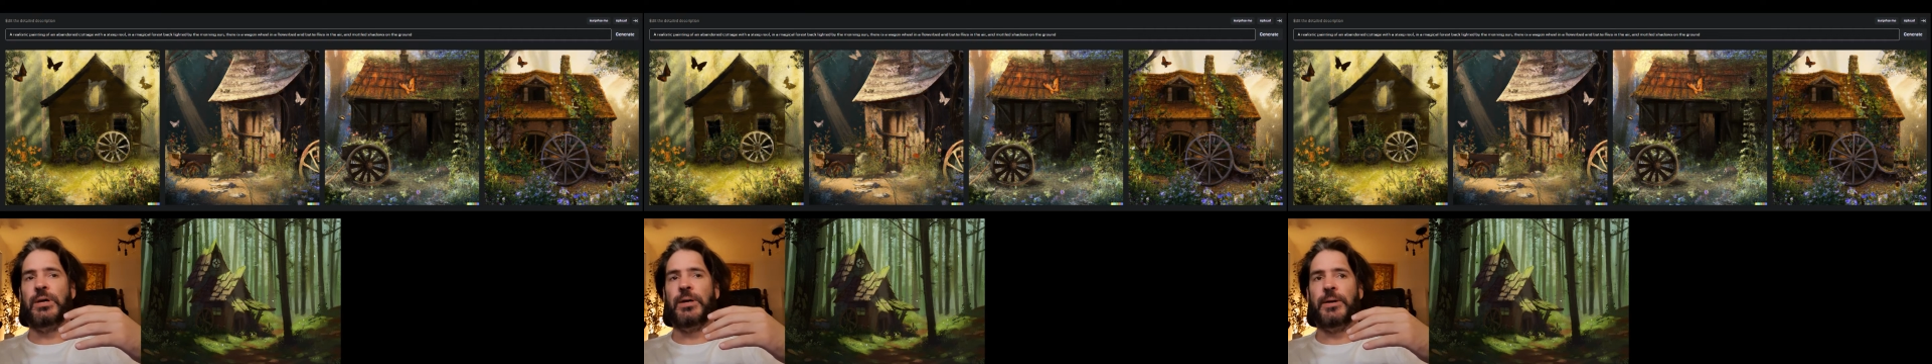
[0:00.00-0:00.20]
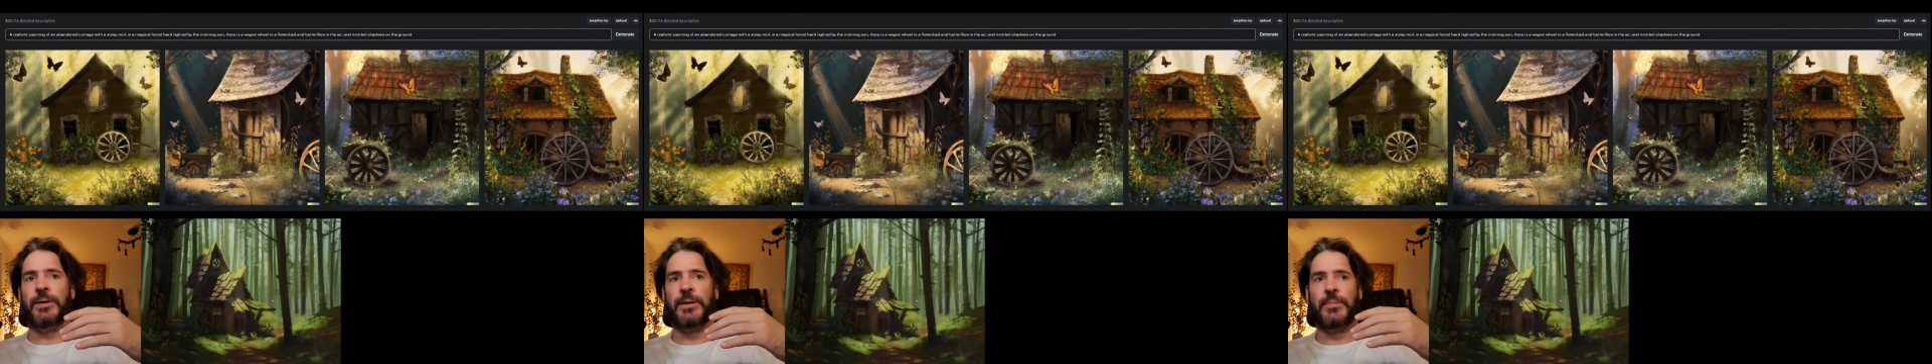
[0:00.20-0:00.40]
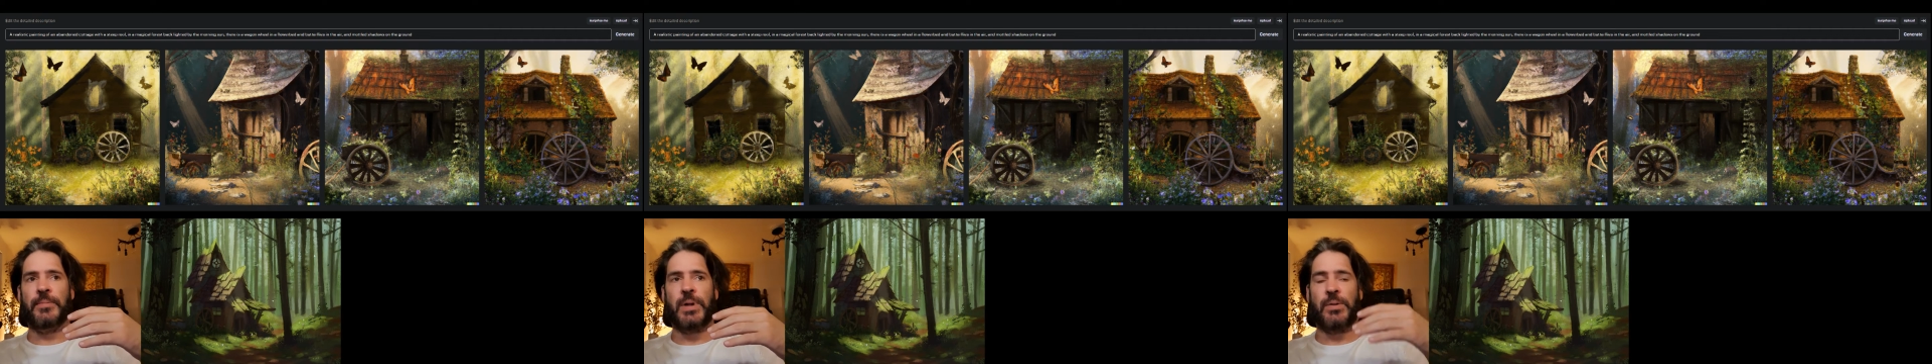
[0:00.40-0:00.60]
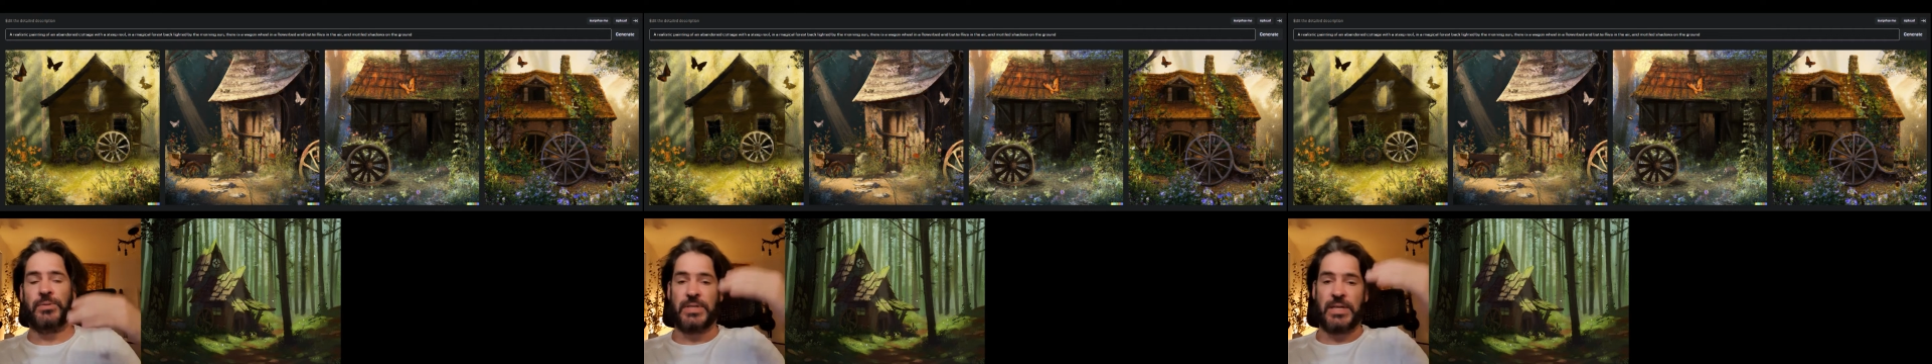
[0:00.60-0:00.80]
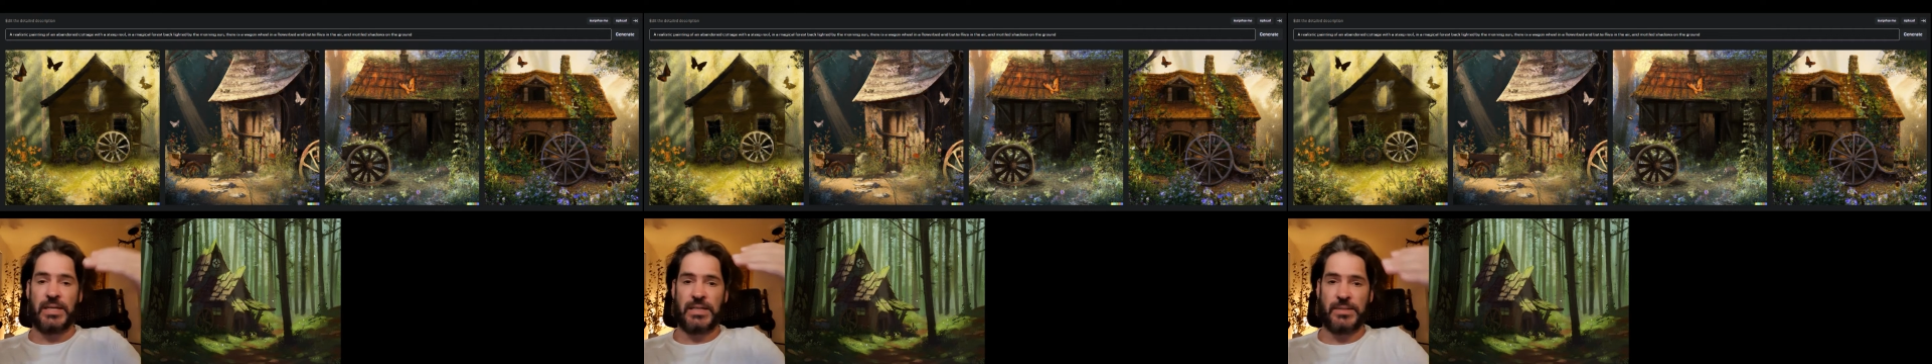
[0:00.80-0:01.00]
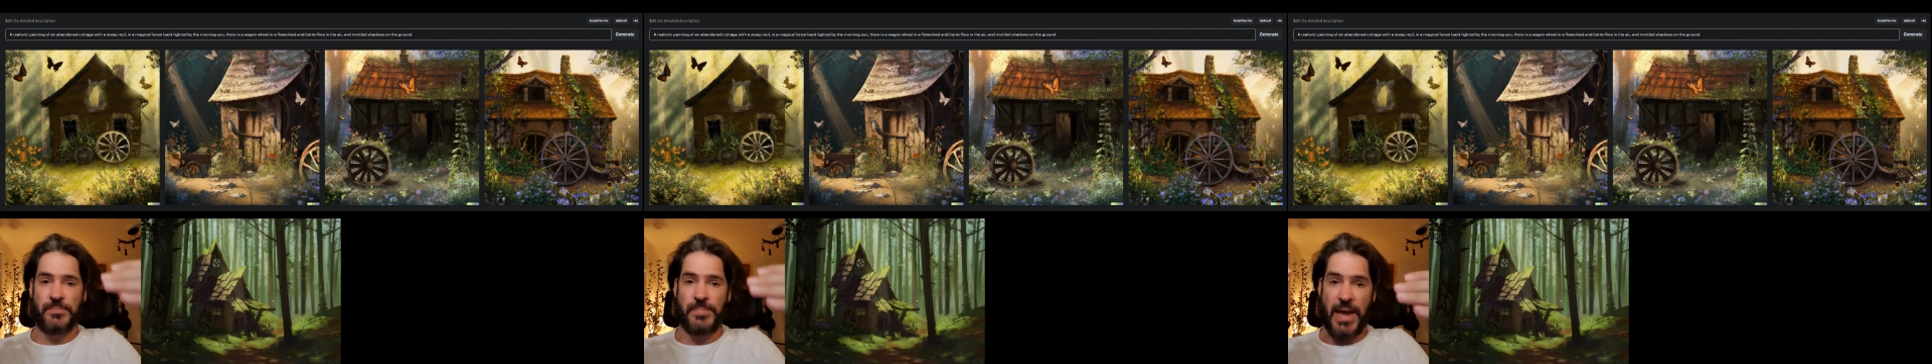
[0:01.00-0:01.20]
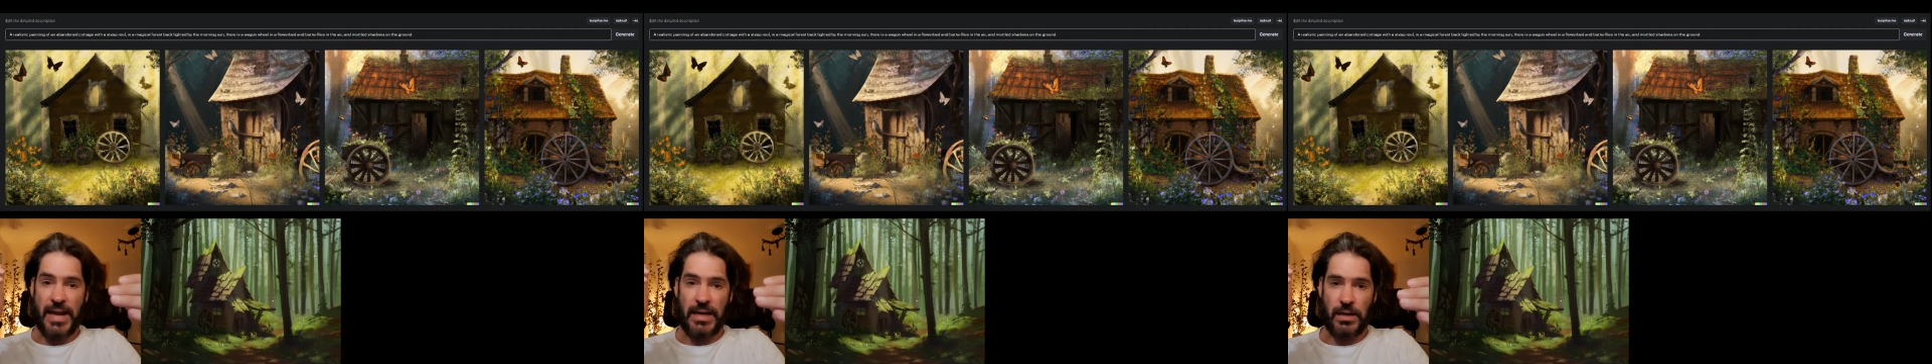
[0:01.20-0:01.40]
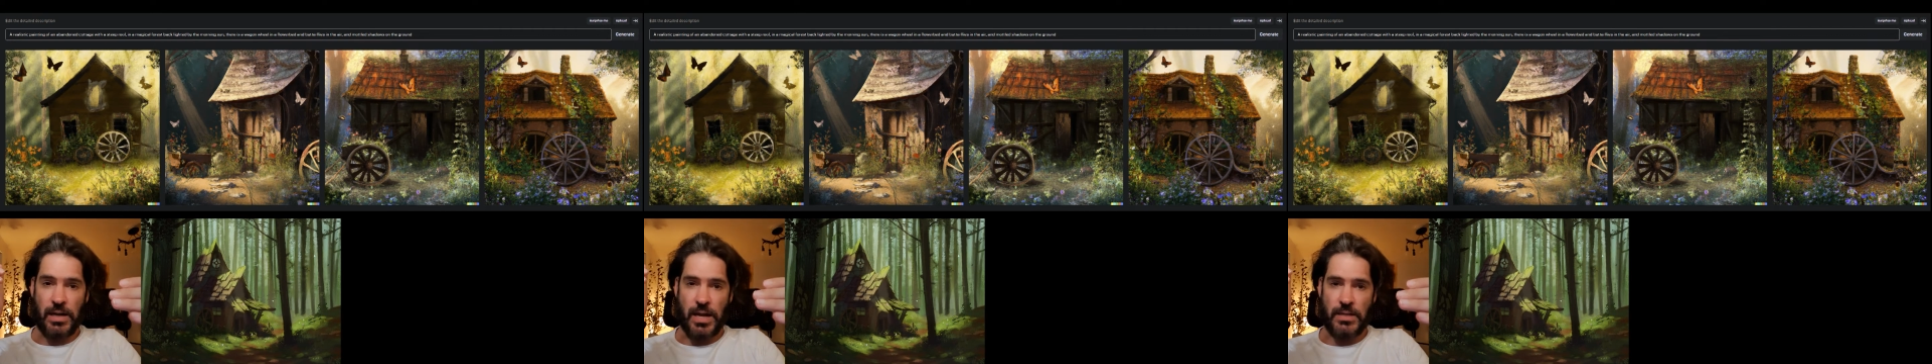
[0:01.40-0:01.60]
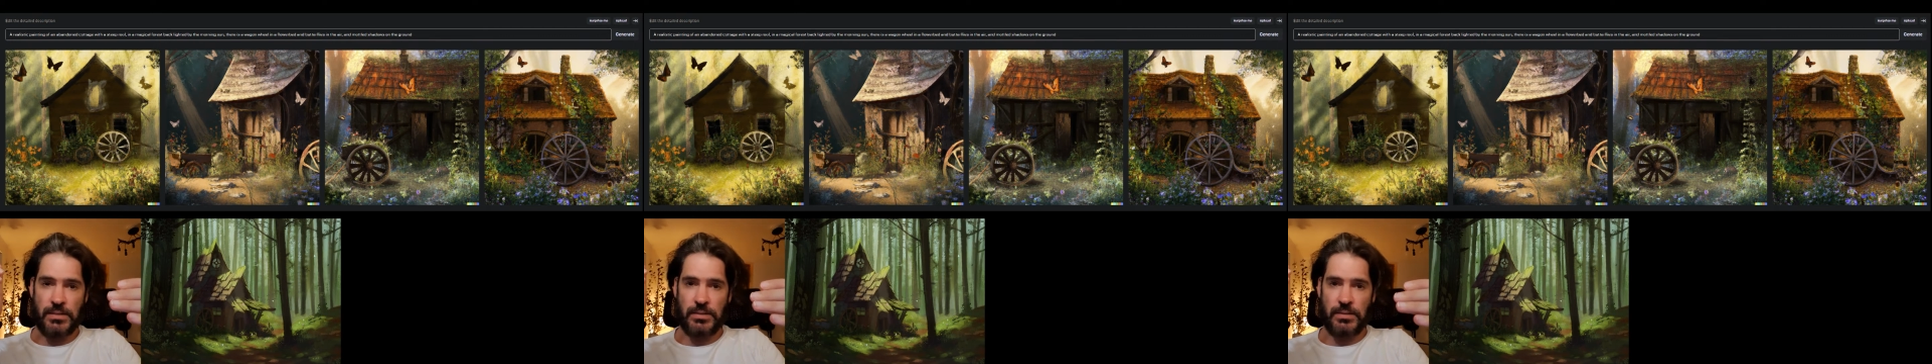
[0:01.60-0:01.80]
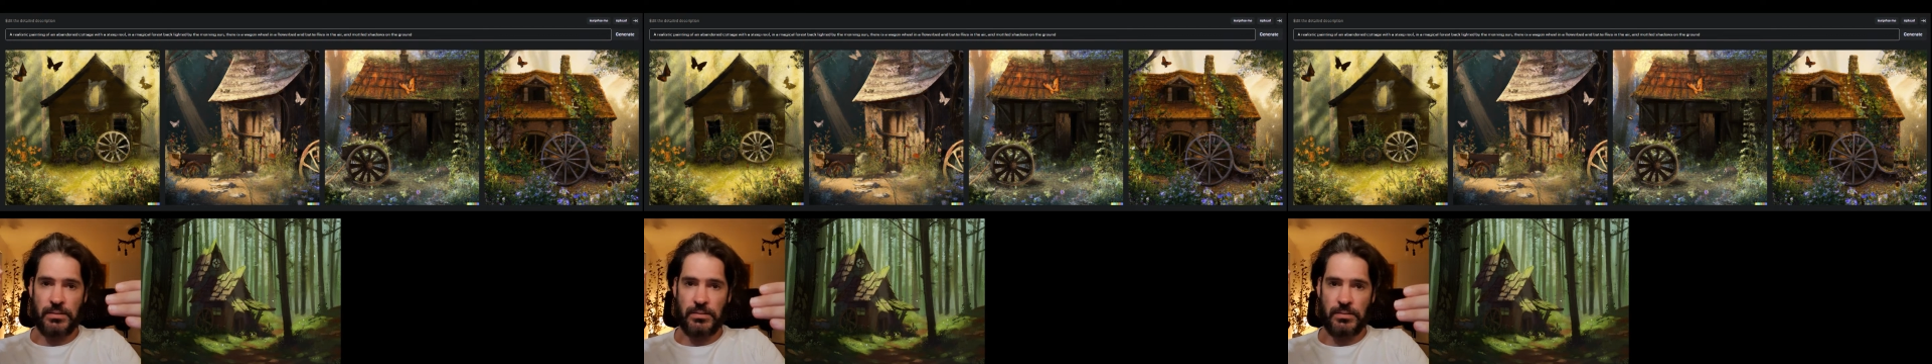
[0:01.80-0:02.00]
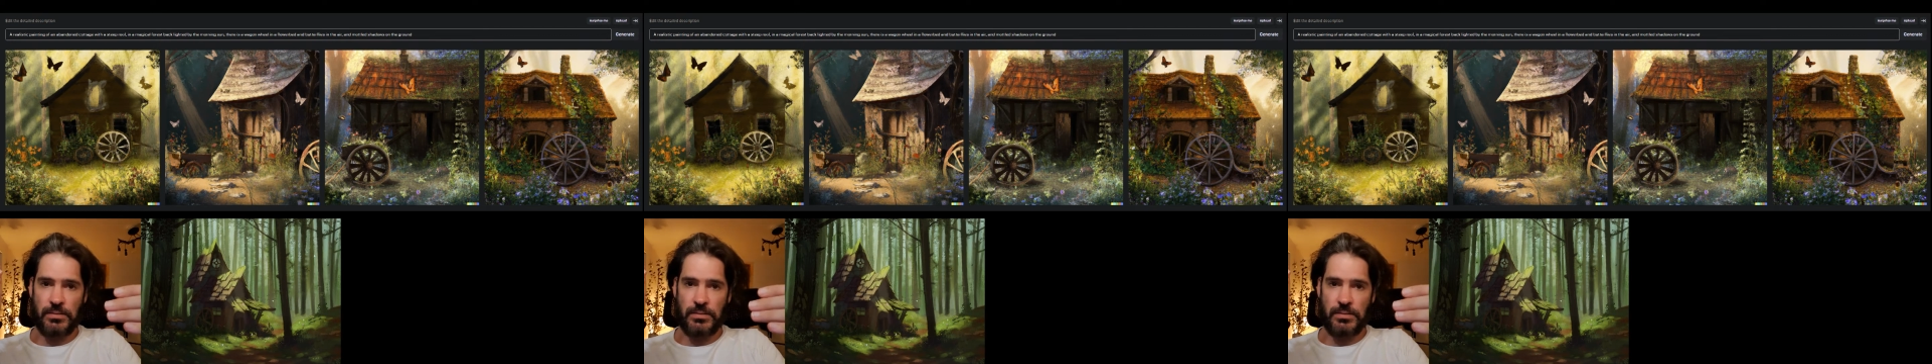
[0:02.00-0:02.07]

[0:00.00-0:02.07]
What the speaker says: I was saying it's backlighted